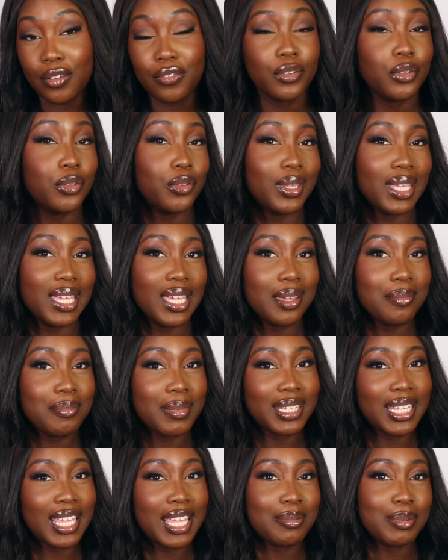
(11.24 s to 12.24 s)
If you're new here,
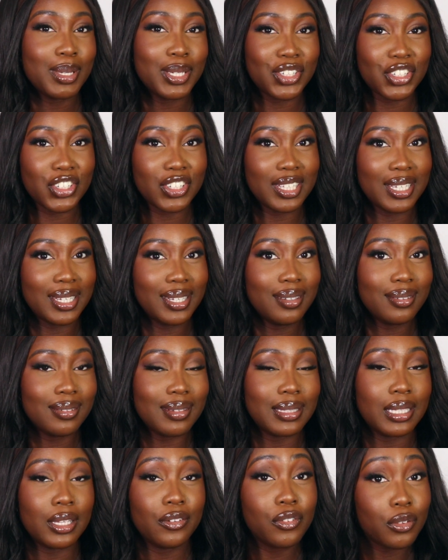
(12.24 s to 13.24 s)
my name is Shanice,
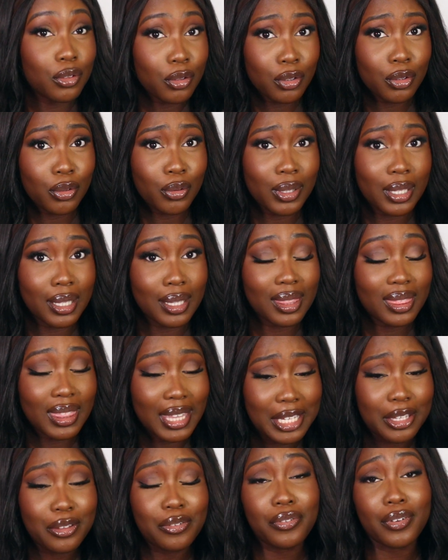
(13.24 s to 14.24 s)
and if you're not new here,
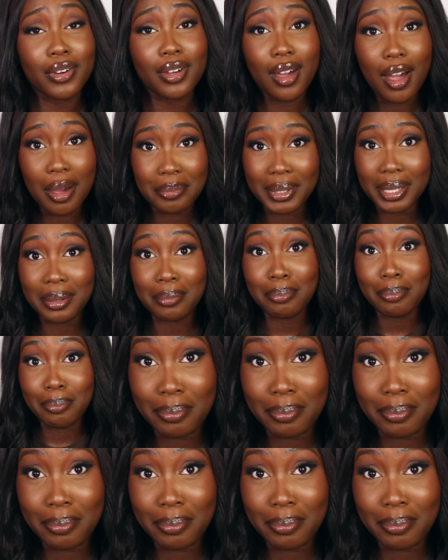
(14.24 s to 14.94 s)
thank you for coming